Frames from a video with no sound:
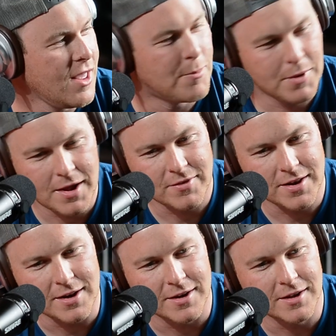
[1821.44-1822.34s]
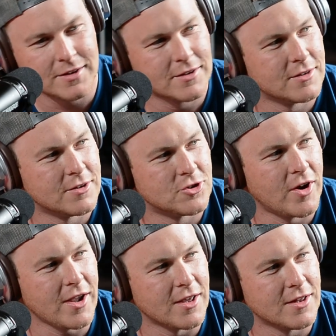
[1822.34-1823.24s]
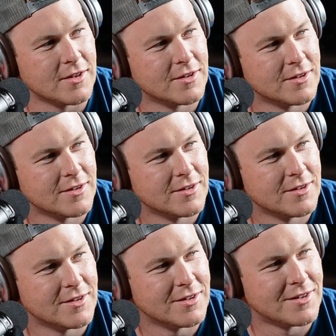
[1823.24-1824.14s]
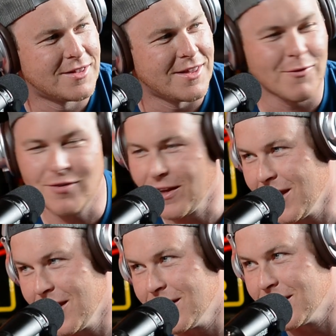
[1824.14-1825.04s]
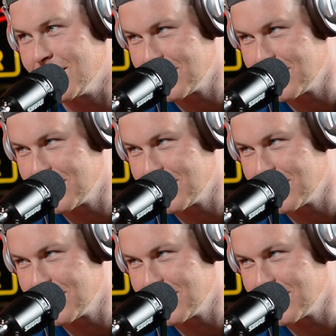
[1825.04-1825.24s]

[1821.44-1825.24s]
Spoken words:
Yeah, but I haven't eaten it or drank it. Definitely can't eat it.